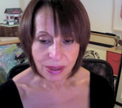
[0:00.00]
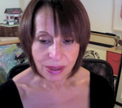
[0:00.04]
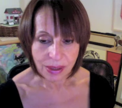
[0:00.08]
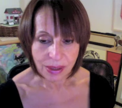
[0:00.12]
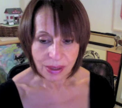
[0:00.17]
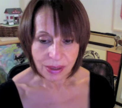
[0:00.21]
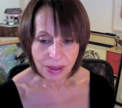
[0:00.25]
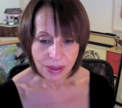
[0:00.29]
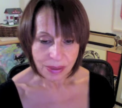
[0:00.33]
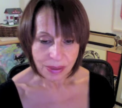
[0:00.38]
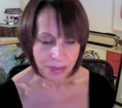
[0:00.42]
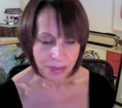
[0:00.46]

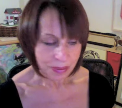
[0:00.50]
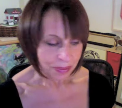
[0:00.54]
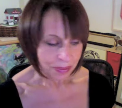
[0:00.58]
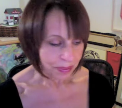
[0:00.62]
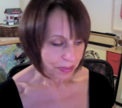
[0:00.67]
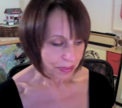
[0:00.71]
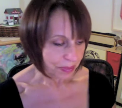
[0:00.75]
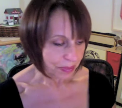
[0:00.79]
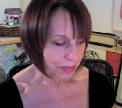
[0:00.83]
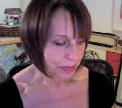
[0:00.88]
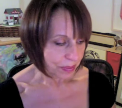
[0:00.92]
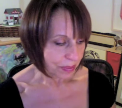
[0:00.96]

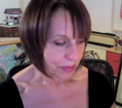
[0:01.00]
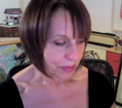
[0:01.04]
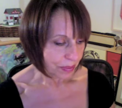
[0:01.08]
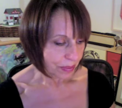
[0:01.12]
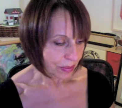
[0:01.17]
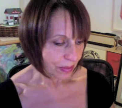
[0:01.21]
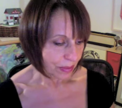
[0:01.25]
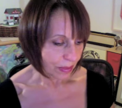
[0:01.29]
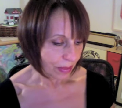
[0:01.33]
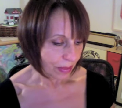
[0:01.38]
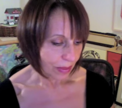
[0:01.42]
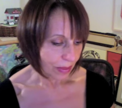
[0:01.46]

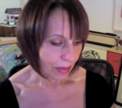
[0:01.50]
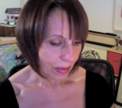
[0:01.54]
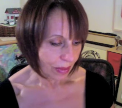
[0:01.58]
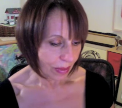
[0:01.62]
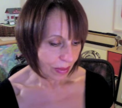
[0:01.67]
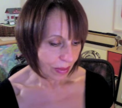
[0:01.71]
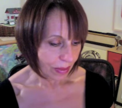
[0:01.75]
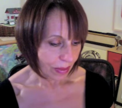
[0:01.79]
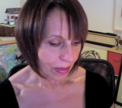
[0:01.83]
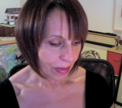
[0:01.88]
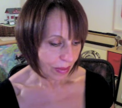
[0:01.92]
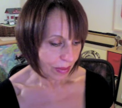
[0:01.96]

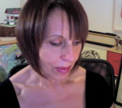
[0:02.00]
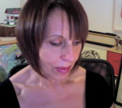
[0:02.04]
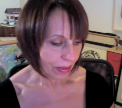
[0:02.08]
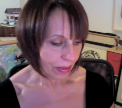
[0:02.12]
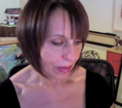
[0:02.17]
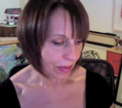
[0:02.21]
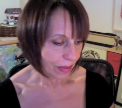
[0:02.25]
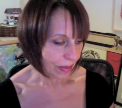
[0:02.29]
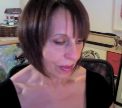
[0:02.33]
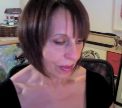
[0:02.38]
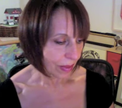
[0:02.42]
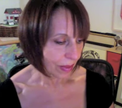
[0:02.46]

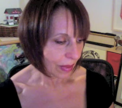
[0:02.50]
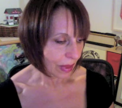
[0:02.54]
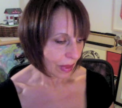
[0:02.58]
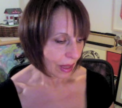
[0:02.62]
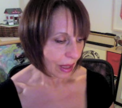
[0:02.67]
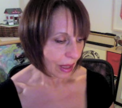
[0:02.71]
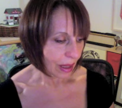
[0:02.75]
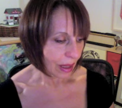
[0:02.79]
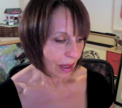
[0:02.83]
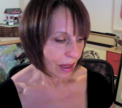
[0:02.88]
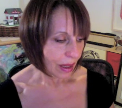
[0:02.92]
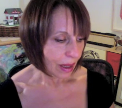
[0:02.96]

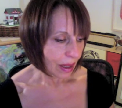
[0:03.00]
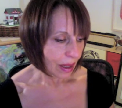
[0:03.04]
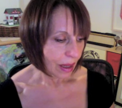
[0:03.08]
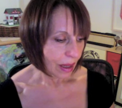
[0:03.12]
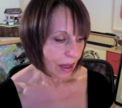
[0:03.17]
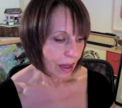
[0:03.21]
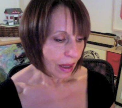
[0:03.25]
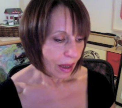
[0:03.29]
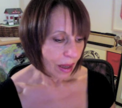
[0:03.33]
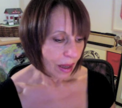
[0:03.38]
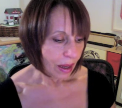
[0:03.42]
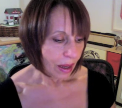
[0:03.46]

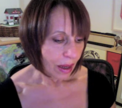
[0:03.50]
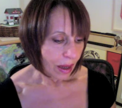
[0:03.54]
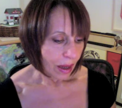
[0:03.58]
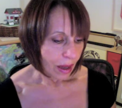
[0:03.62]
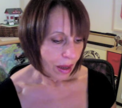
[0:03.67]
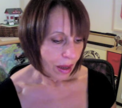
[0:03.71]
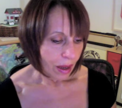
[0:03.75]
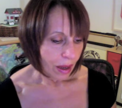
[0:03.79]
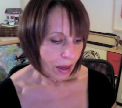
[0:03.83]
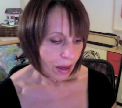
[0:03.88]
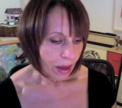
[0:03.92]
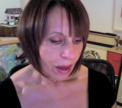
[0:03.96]

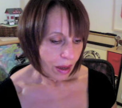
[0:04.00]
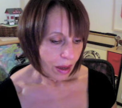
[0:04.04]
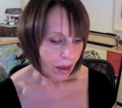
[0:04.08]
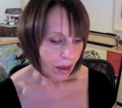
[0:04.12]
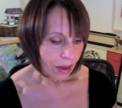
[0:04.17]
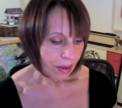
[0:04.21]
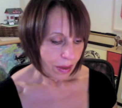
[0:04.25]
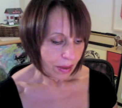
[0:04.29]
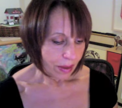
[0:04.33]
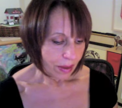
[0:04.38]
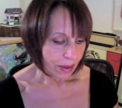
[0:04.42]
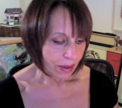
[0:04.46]

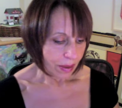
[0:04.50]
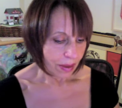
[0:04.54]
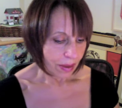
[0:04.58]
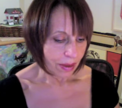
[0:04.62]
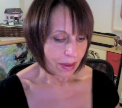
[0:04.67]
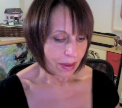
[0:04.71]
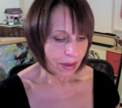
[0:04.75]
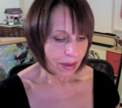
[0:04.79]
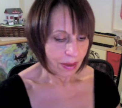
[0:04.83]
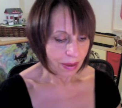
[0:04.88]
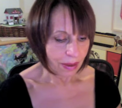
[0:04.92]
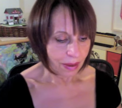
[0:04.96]

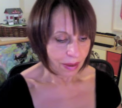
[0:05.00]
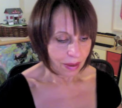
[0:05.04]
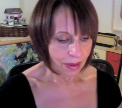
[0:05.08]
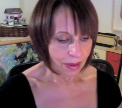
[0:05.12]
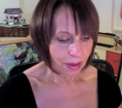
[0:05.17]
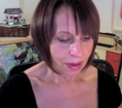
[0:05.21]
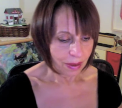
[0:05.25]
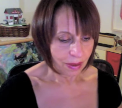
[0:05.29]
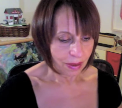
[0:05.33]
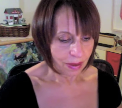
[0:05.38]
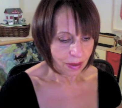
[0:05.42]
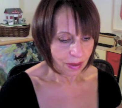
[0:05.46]

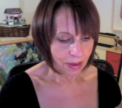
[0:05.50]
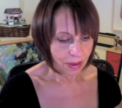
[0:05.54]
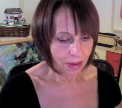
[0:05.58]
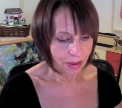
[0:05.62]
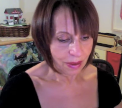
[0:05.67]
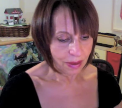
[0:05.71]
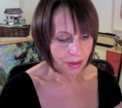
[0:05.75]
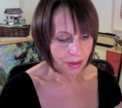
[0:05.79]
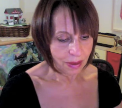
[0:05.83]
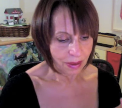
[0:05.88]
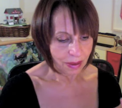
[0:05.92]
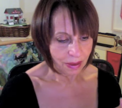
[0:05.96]

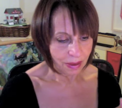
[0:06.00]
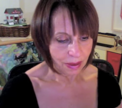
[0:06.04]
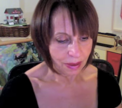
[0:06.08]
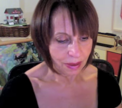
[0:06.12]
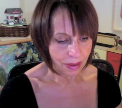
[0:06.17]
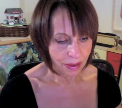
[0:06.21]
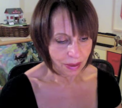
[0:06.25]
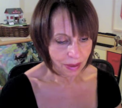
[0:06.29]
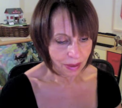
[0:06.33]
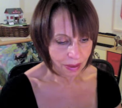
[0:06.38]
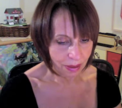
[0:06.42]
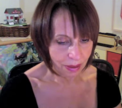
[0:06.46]

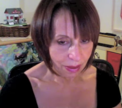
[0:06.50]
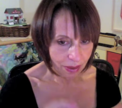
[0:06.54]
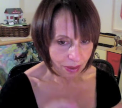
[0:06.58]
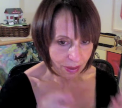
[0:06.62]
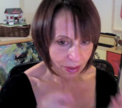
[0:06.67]
(no one is talking)